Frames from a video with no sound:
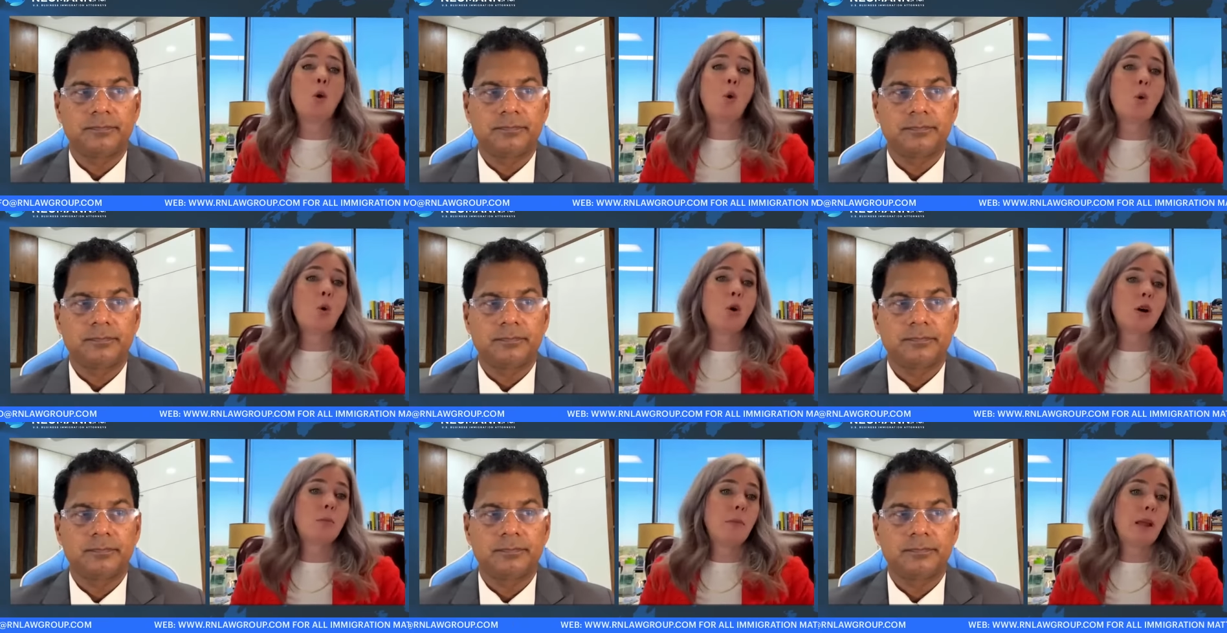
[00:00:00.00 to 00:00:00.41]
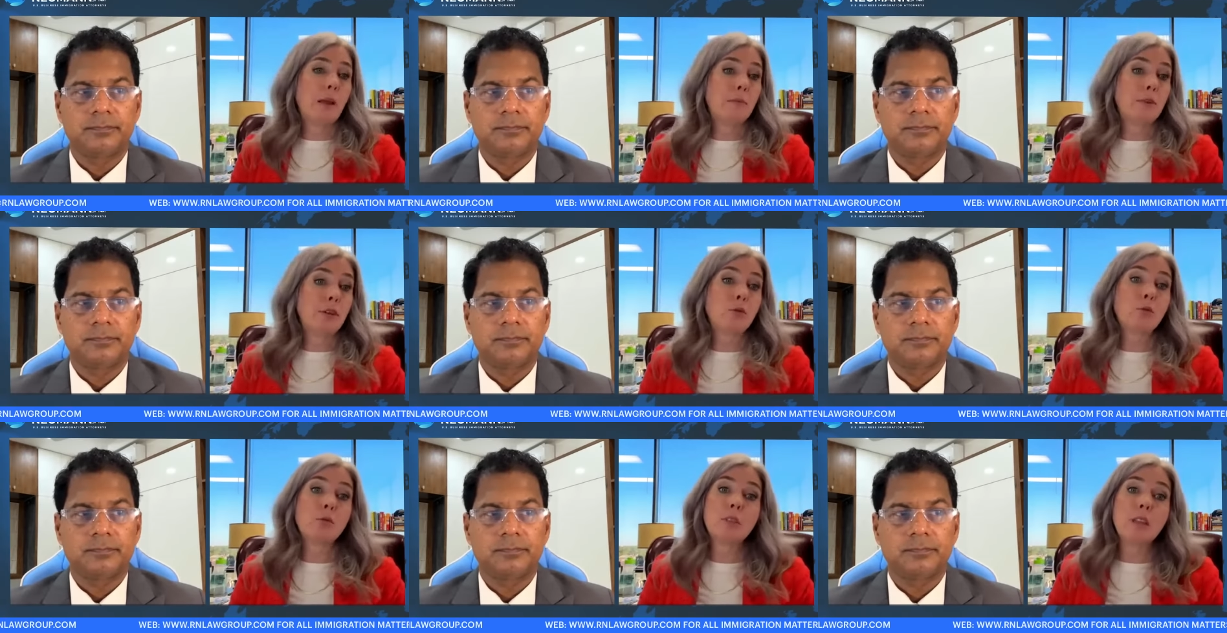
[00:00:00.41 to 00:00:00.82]
Speaker 1: or
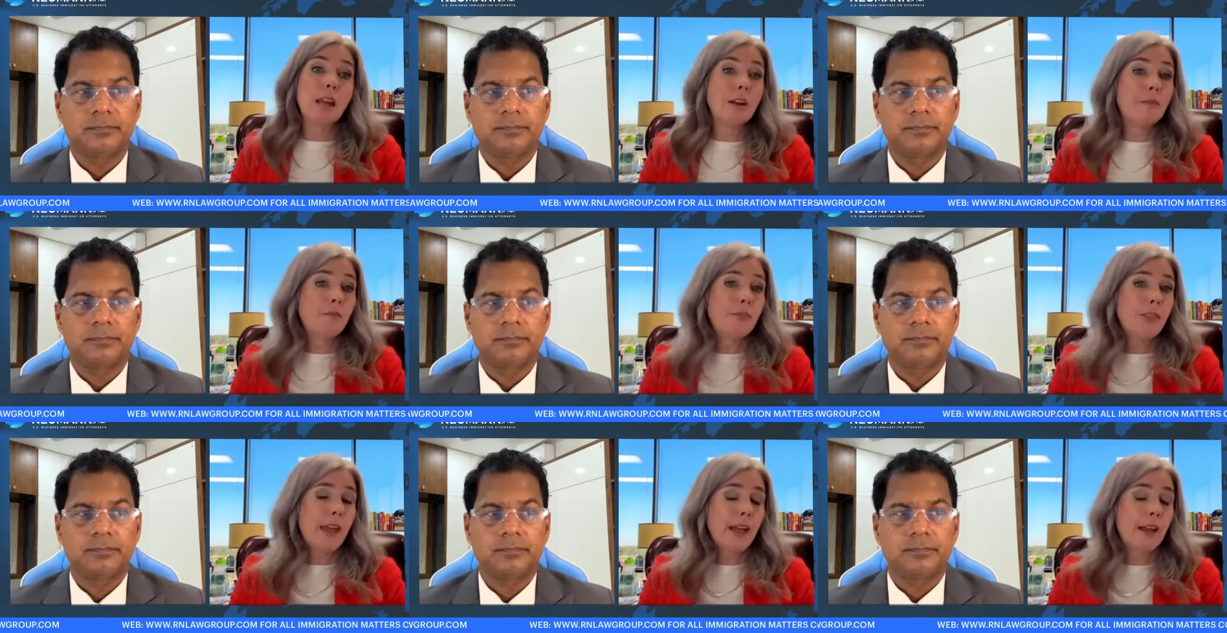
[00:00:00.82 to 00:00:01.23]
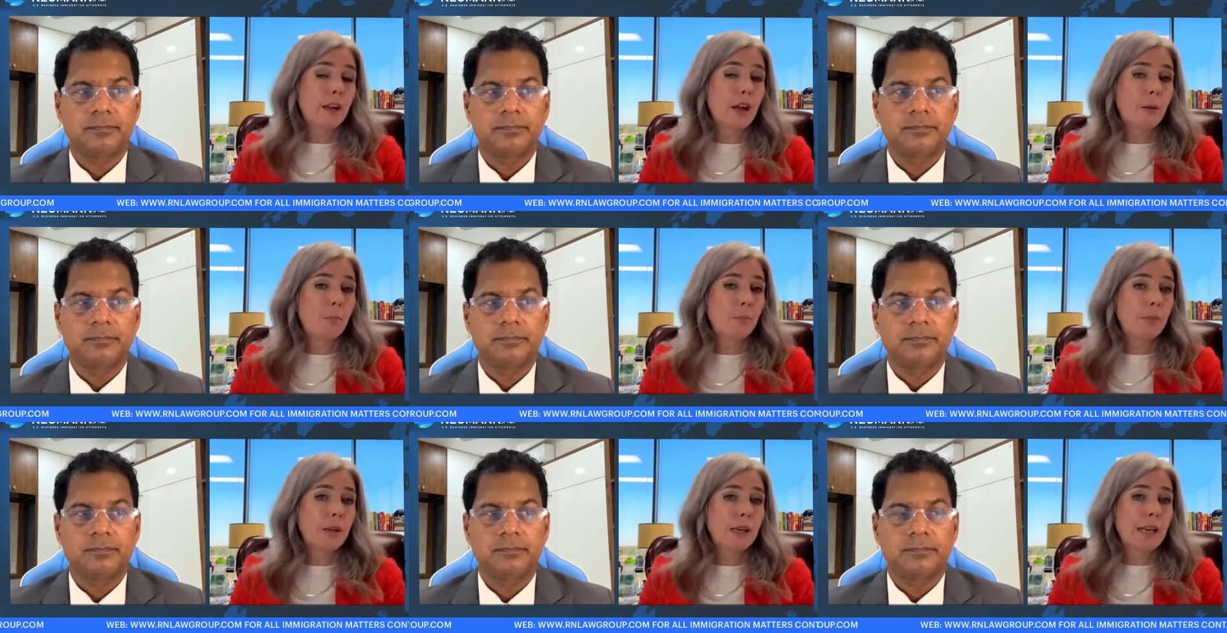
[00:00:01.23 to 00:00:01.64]
maybe you left that
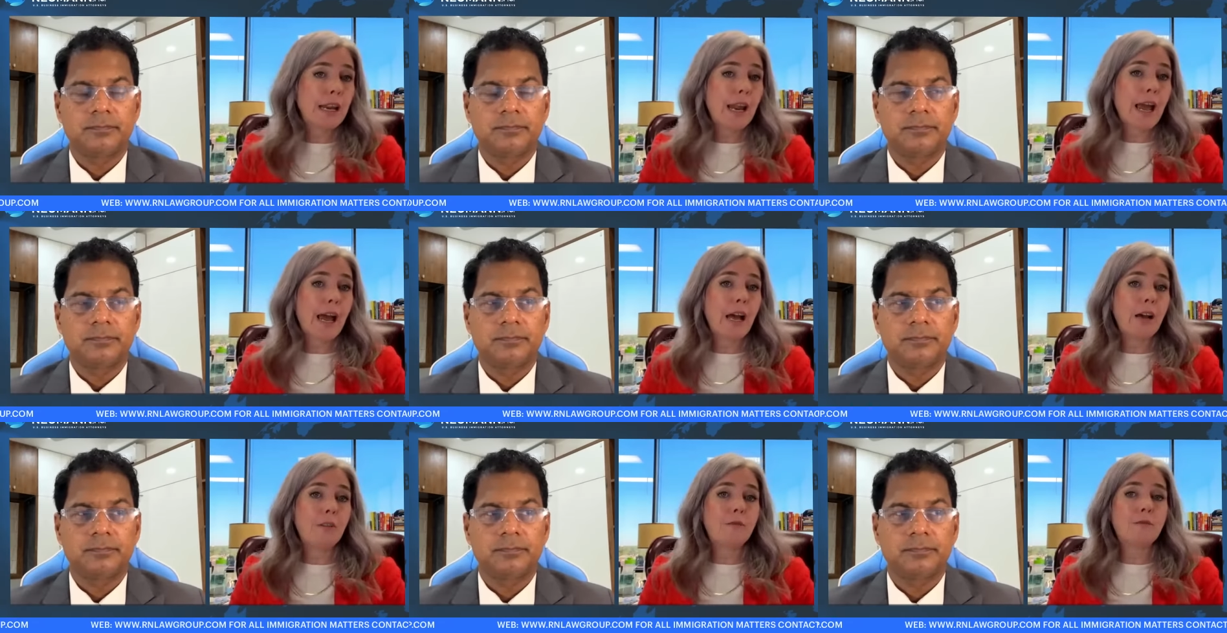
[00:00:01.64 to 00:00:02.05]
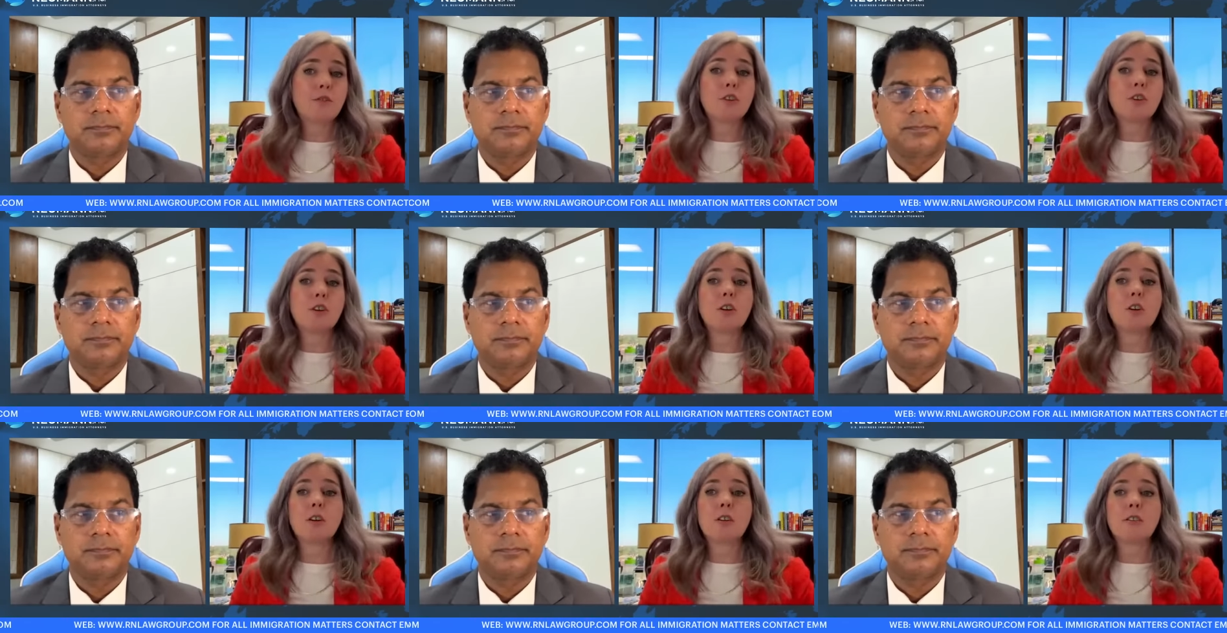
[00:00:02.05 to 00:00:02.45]
company
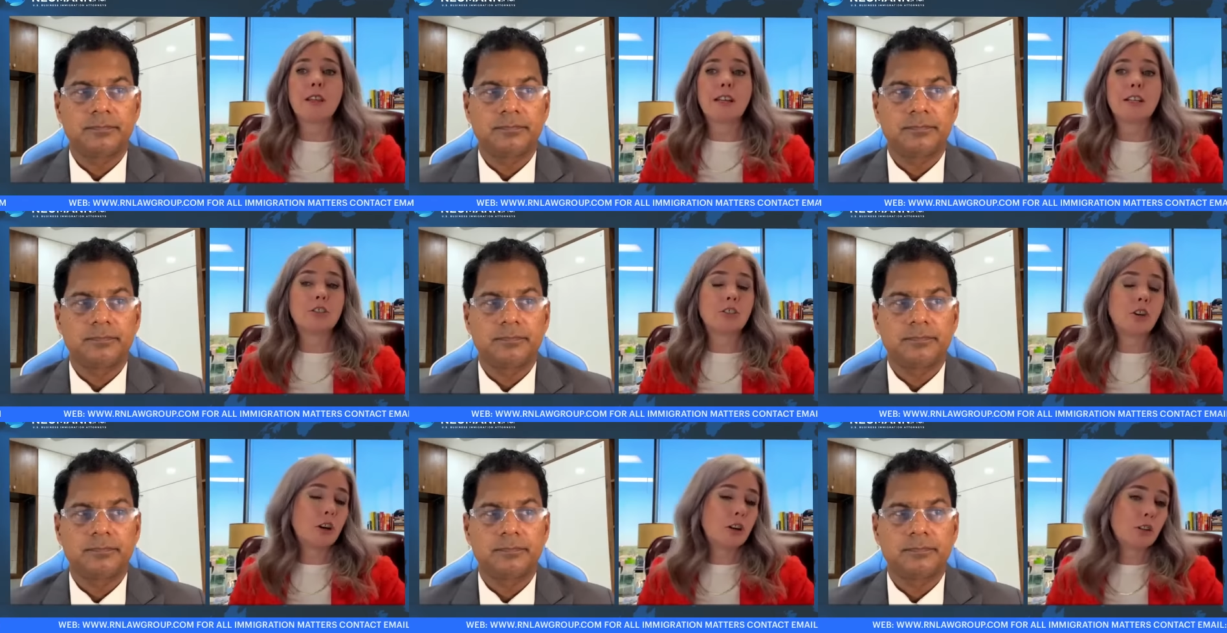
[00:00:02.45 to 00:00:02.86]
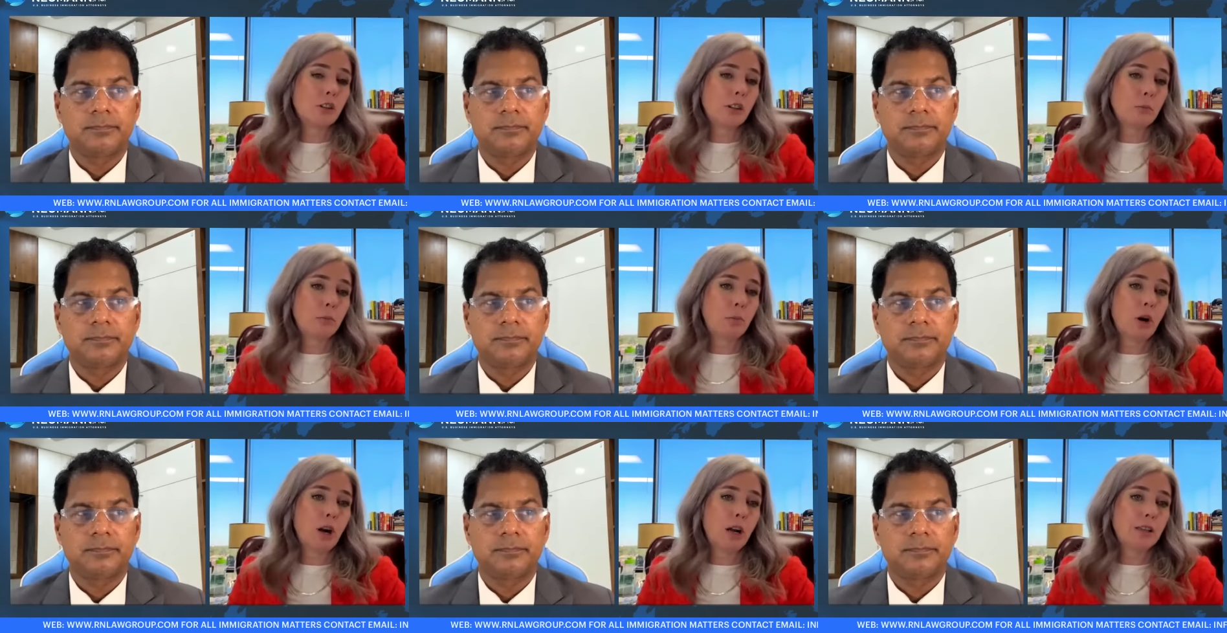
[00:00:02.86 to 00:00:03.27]
after they
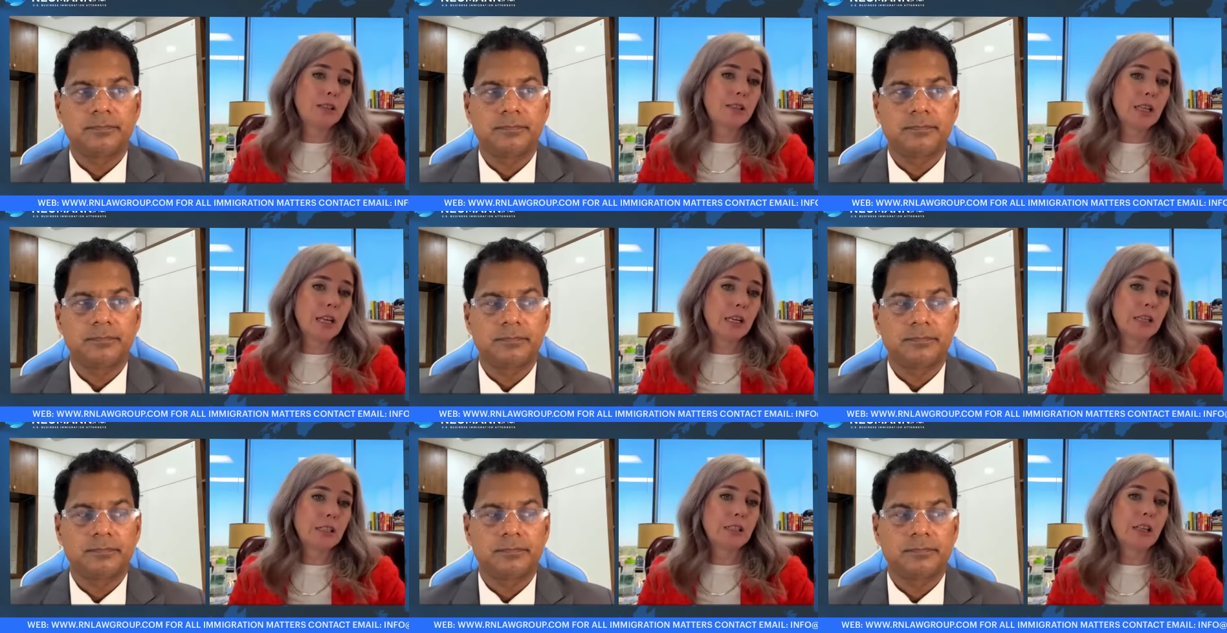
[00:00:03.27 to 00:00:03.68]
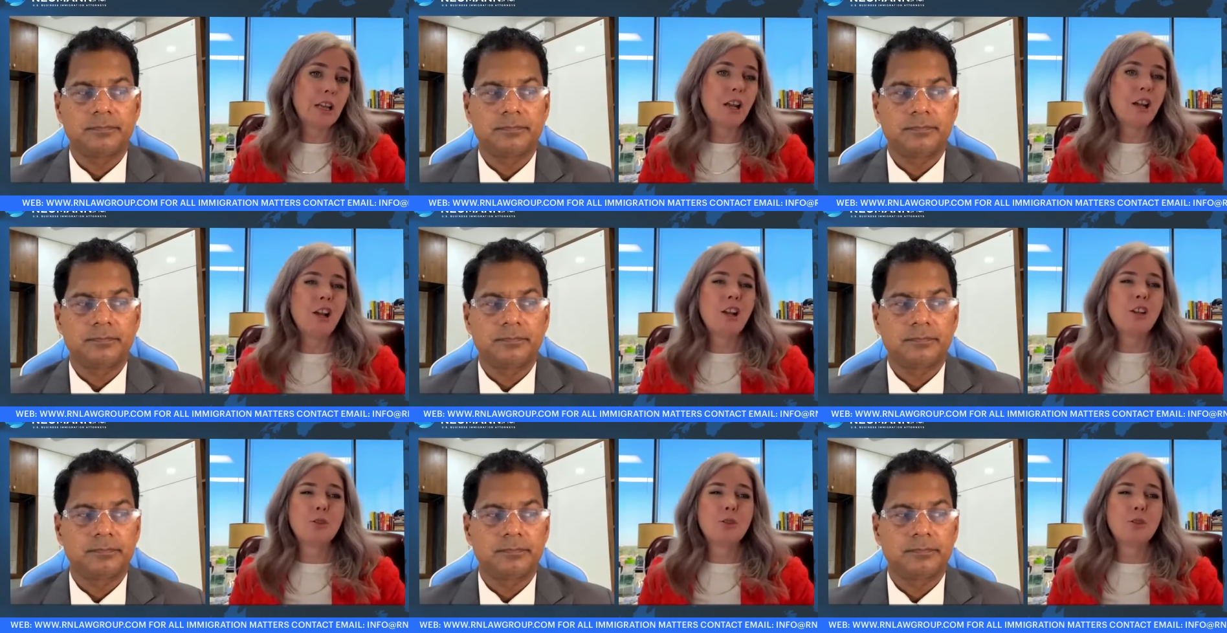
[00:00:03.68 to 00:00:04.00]
started the process.